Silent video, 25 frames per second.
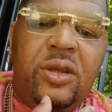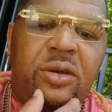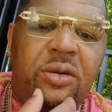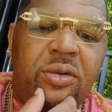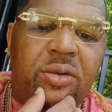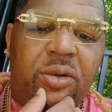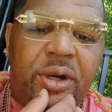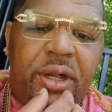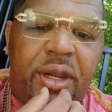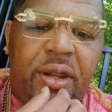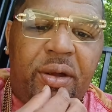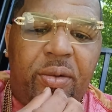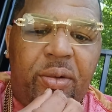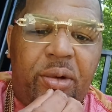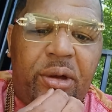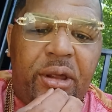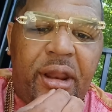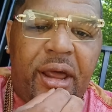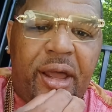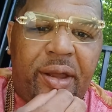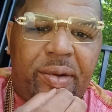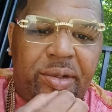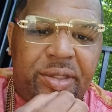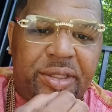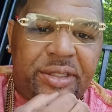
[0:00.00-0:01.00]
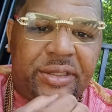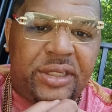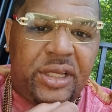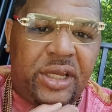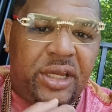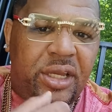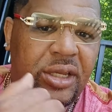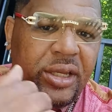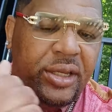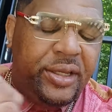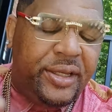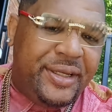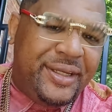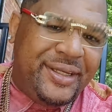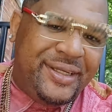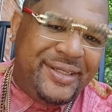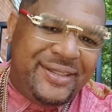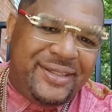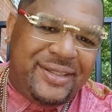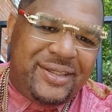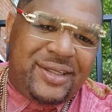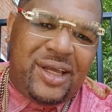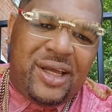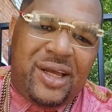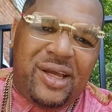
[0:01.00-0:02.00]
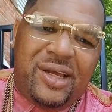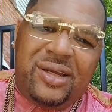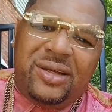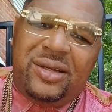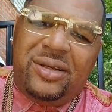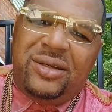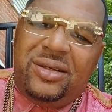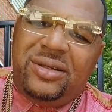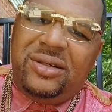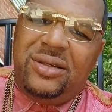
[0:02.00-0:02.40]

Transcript: what what I would say is that